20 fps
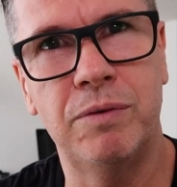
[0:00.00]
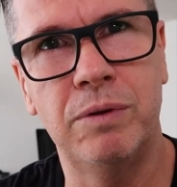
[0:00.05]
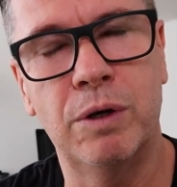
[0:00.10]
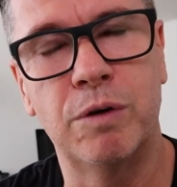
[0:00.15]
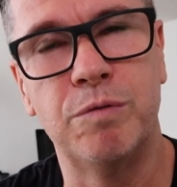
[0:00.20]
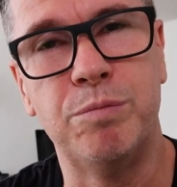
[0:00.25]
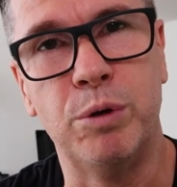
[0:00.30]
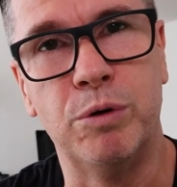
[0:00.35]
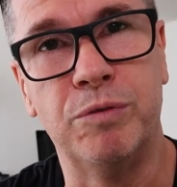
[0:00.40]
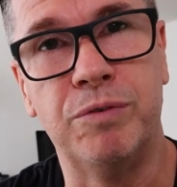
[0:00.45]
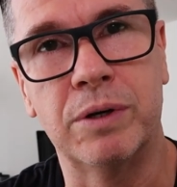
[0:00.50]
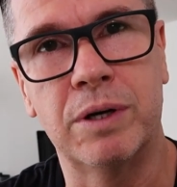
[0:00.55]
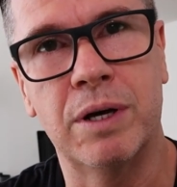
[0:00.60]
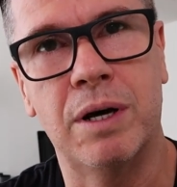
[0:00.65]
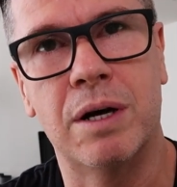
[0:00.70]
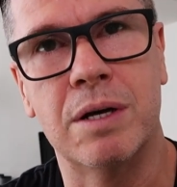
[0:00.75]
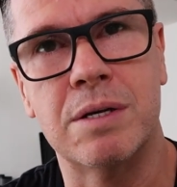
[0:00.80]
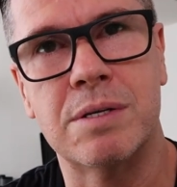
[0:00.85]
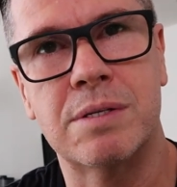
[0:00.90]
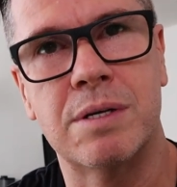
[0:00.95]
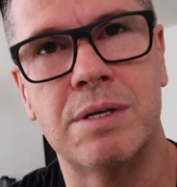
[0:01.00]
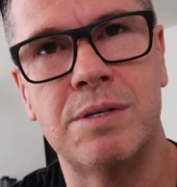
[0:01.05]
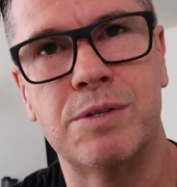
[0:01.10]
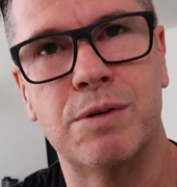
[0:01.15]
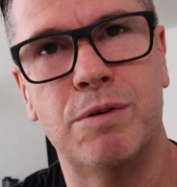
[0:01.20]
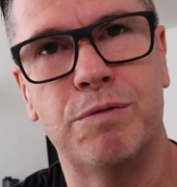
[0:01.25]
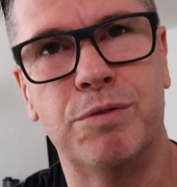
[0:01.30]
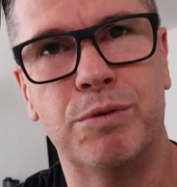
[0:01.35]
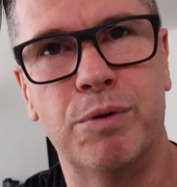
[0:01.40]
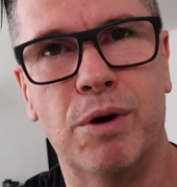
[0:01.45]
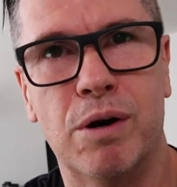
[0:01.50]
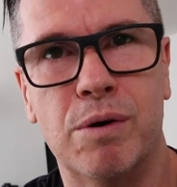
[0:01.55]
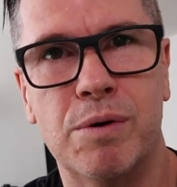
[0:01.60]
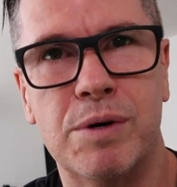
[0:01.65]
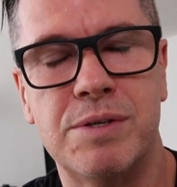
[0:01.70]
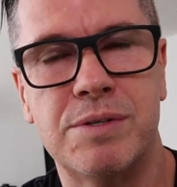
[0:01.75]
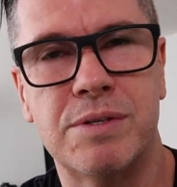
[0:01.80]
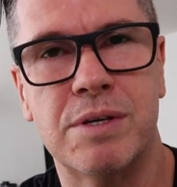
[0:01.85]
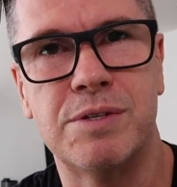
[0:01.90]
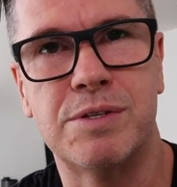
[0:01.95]
beautiful cars. They sell
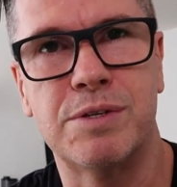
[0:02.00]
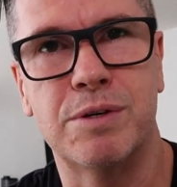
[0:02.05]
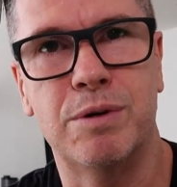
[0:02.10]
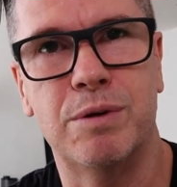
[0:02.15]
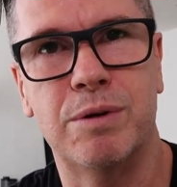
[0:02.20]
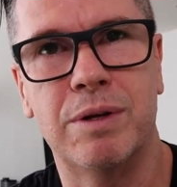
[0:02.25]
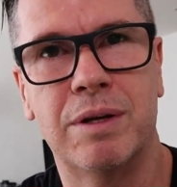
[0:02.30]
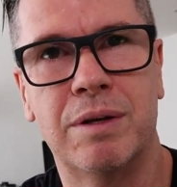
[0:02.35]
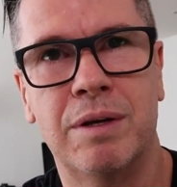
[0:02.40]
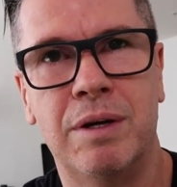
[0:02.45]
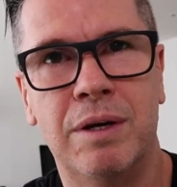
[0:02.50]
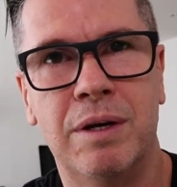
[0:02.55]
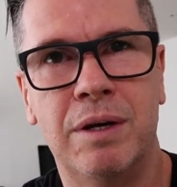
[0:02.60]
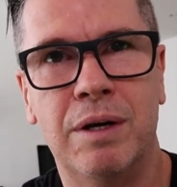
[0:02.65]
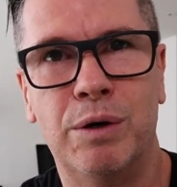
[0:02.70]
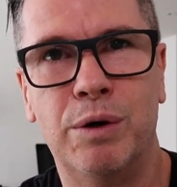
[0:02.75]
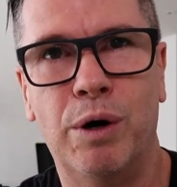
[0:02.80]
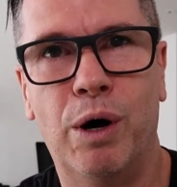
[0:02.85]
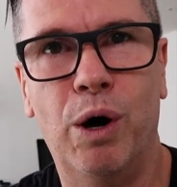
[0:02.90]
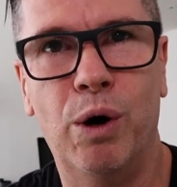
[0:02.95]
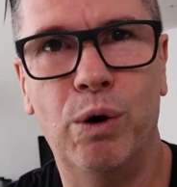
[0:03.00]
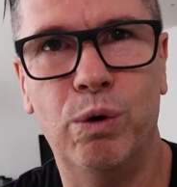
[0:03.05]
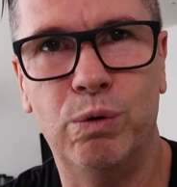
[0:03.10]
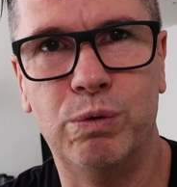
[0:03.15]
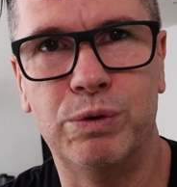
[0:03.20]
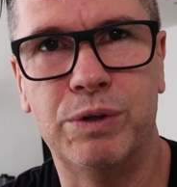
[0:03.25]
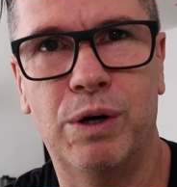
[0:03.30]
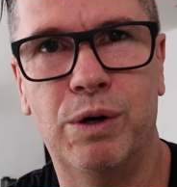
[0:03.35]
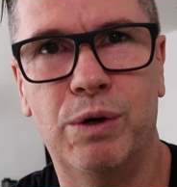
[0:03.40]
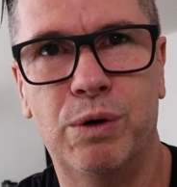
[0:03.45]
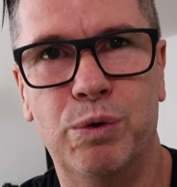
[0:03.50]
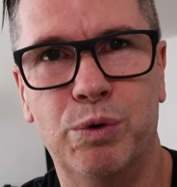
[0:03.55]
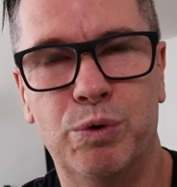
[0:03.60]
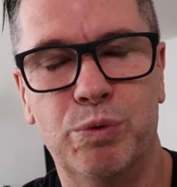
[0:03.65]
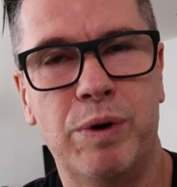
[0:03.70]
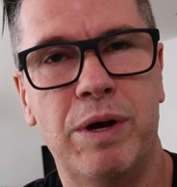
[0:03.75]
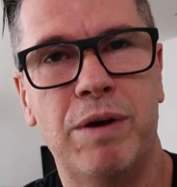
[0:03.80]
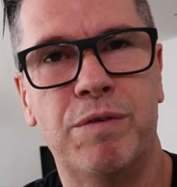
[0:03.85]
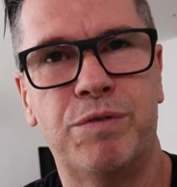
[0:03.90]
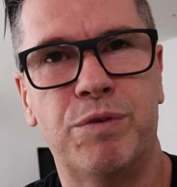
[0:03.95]
Ferraris, they sell old
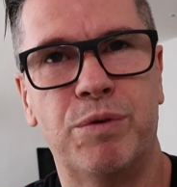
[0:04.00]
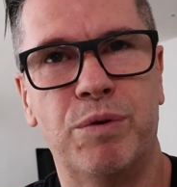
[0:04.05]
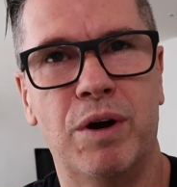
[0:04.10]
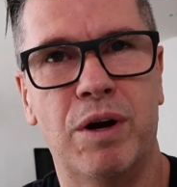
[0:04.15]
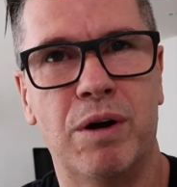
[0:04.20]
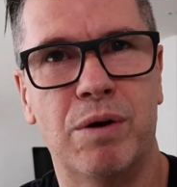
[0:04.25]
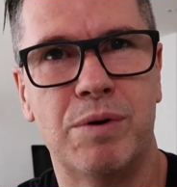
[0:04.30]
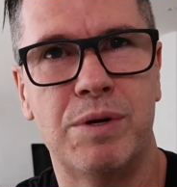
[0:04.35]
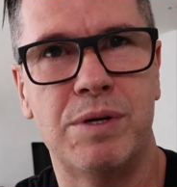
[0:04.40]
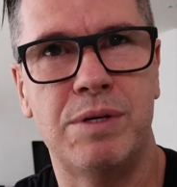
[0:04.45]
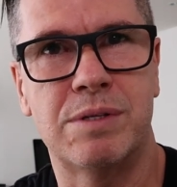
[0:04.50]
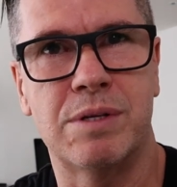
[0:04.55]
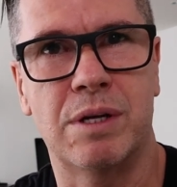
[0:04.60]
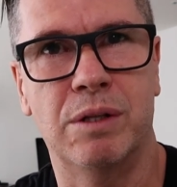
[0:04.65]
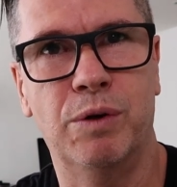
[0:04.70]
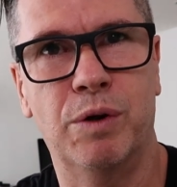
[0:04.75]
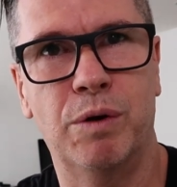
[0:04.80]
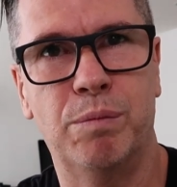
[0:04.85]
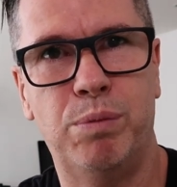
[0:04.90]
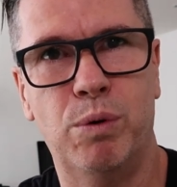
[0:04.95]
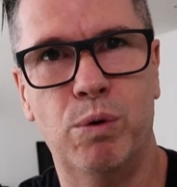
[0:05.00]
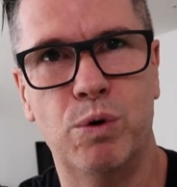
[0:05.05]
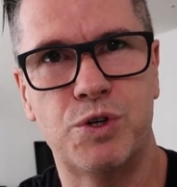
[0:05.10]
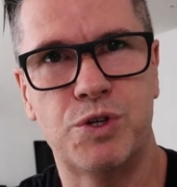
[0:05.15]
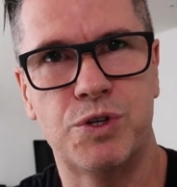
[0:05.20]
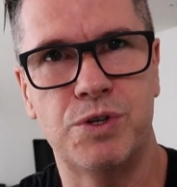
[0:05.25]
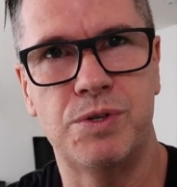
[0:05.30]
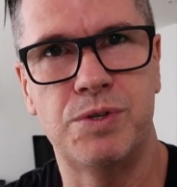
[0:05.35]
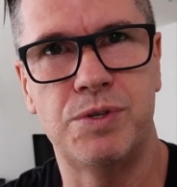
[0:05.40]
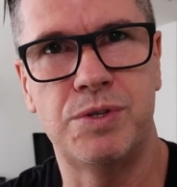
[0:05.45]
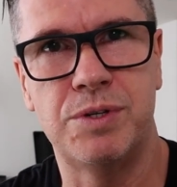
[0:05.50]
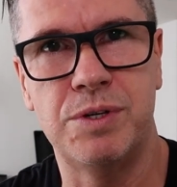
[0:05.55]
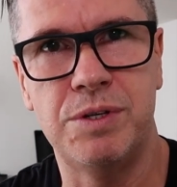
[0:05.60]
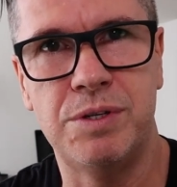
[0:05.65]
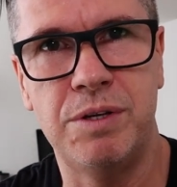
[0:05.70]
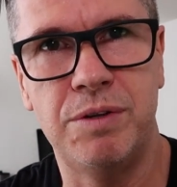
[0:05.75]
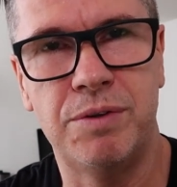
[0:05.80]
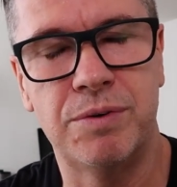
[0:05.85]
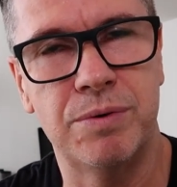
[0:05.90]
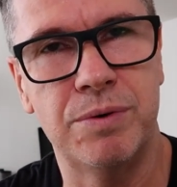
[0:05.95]
rare Ferraris, a lot of Porsches,
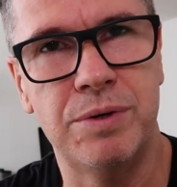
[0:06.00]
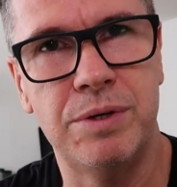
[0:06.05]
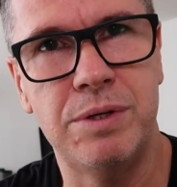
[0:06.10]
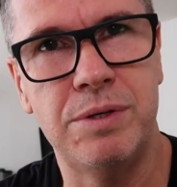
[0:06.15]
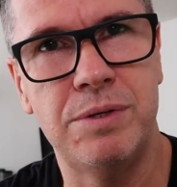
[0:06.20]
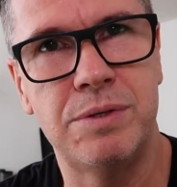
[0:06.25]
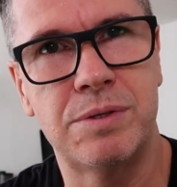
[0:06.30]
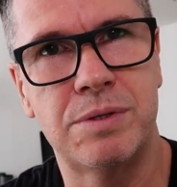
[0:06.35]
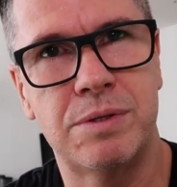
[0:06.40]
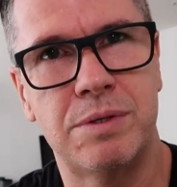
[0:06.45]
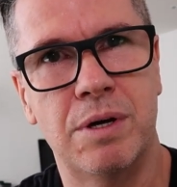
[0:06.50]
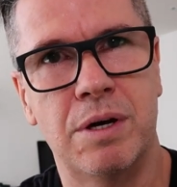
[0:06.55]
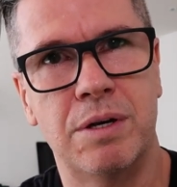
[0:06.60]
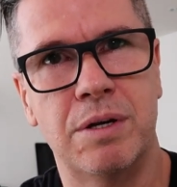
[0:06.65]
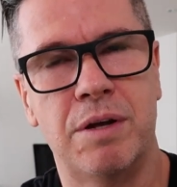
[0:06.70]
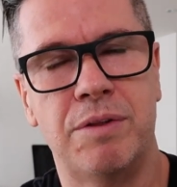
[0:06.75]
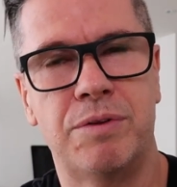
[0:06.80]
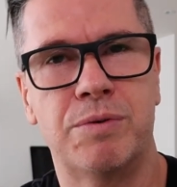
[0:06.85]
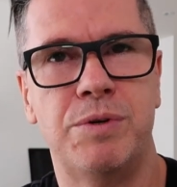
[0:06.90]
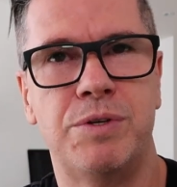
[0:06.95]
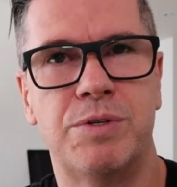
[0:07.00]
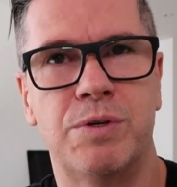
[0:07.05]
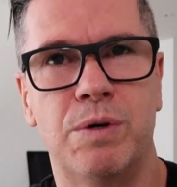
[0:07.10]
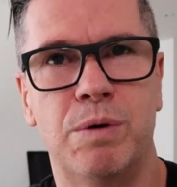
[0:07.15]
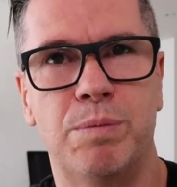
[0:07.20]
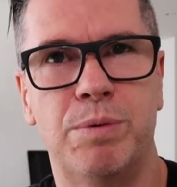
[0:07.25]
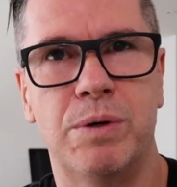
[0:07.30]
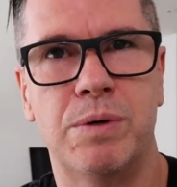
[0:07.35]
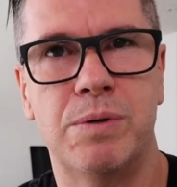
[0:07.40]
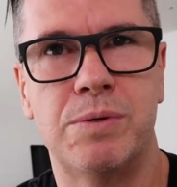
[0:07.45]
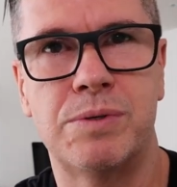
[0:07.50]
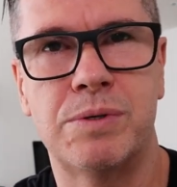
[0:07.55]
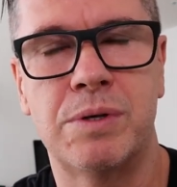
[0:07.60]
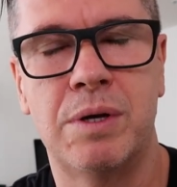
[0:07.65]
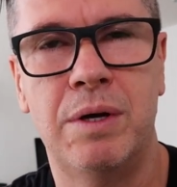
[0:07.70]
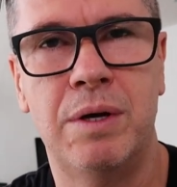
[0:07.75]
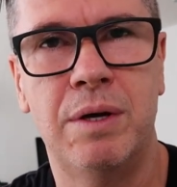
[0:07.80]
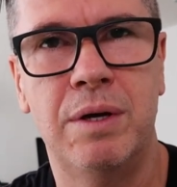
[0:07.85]
GT3s, 993 Turbos.